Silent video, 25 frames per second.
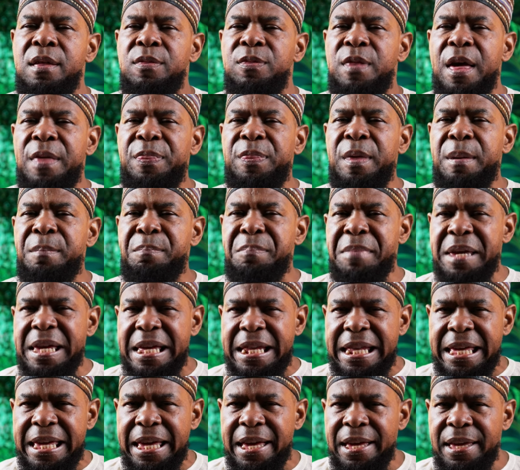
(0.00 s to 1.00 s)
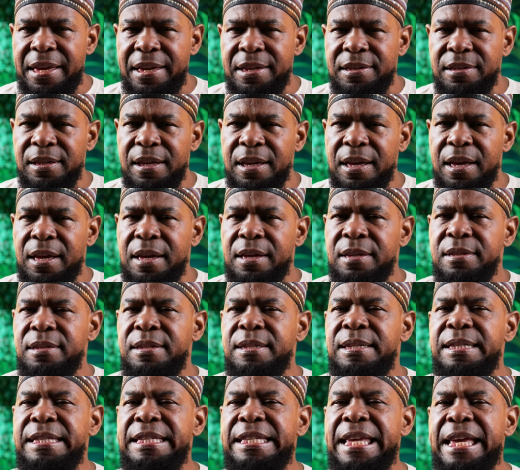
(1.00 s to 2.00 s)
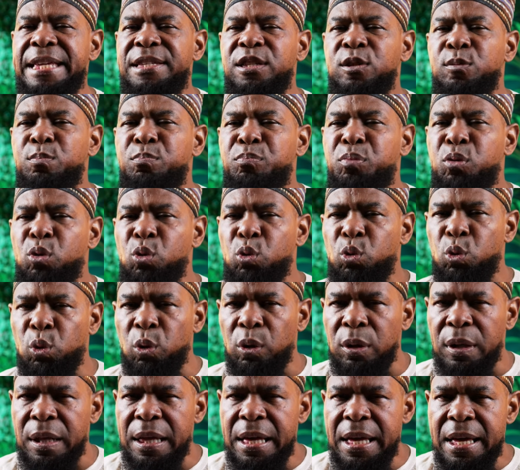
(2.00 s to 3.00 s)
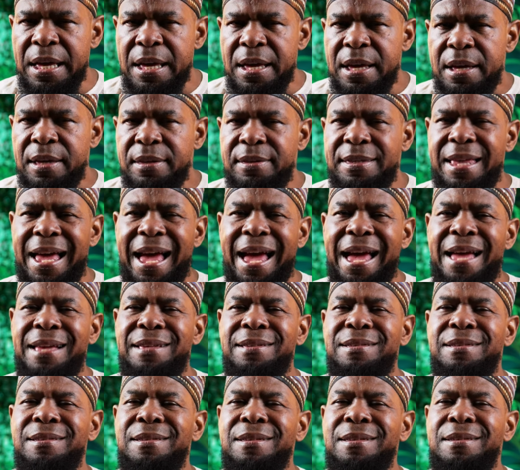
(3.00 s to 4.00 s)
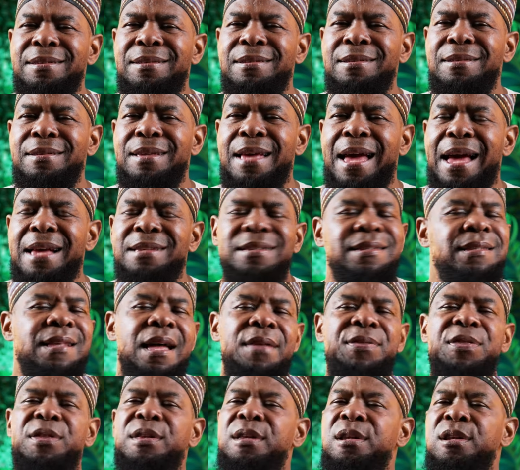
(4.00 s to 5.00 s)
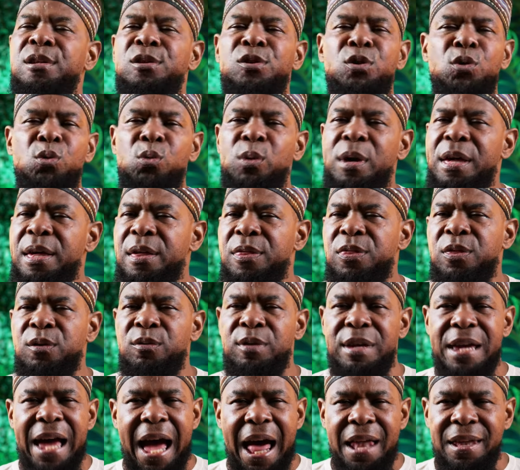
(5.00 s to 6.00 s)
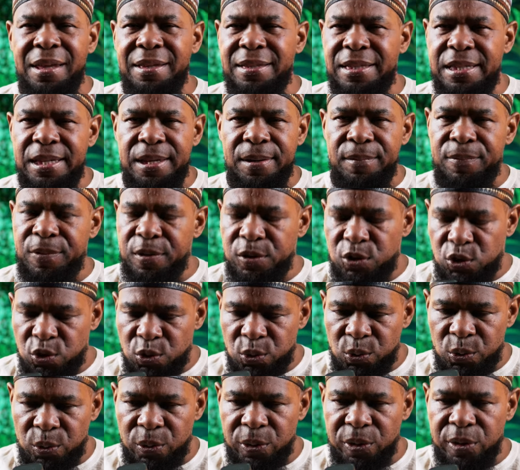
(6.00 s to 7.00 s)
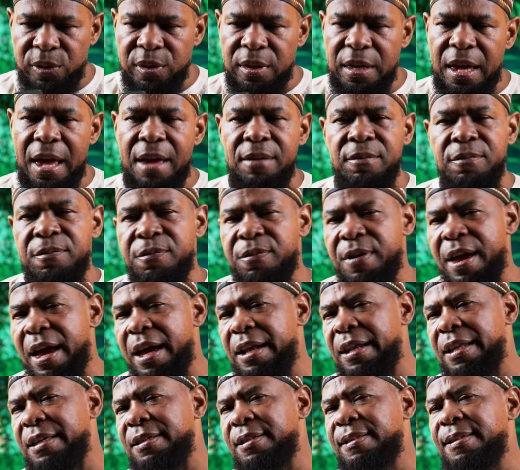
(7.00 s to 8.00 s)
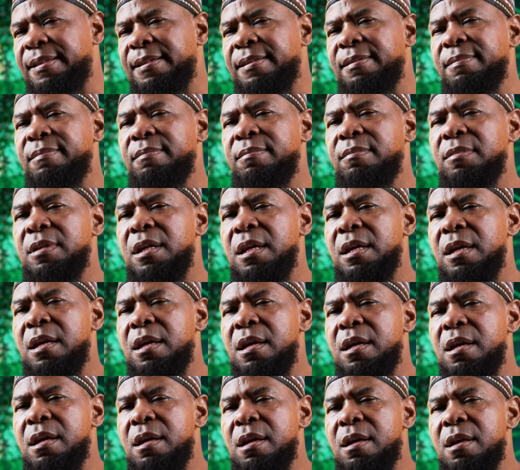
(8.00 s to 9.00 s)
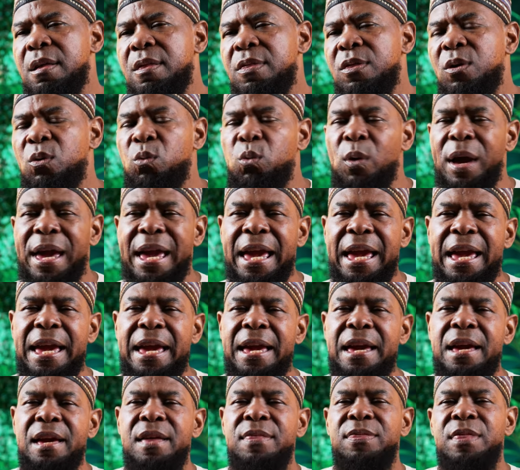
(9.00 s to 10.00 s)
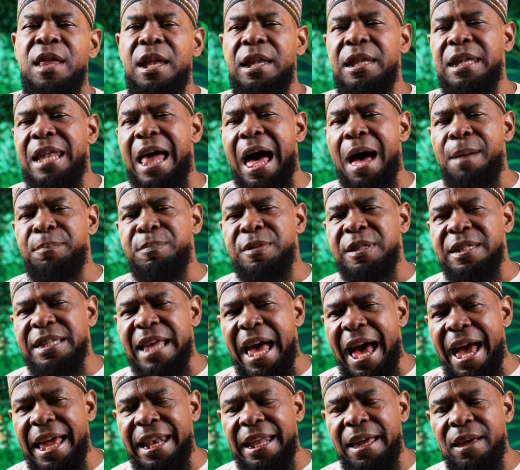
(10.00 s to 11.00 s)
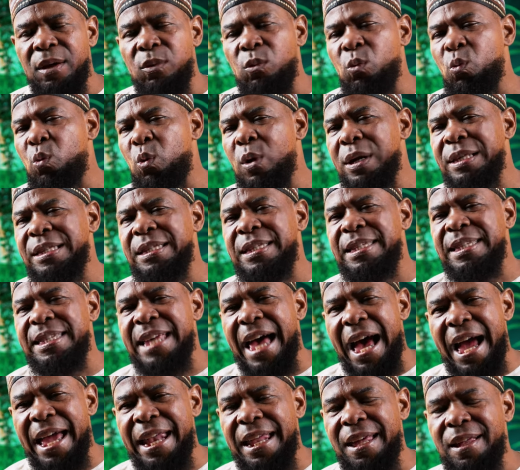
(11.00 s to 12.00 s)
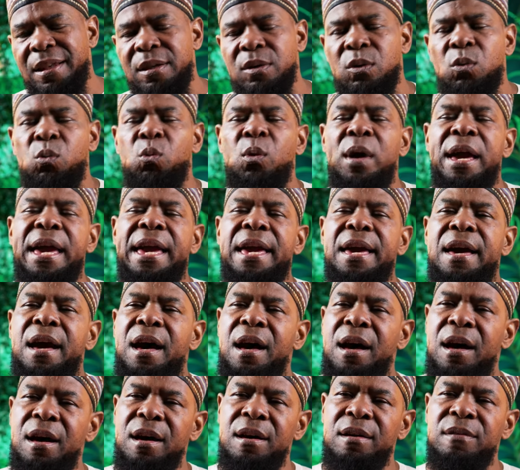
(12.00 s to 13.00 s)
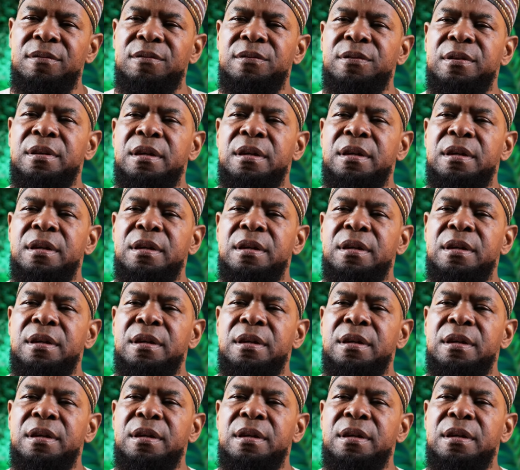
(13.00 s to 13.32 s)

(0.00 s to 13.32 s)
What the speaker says: that the media is a cesspool that has nothing to do with the reality of the truth and fairness. The way, the lopsided, one-sided way of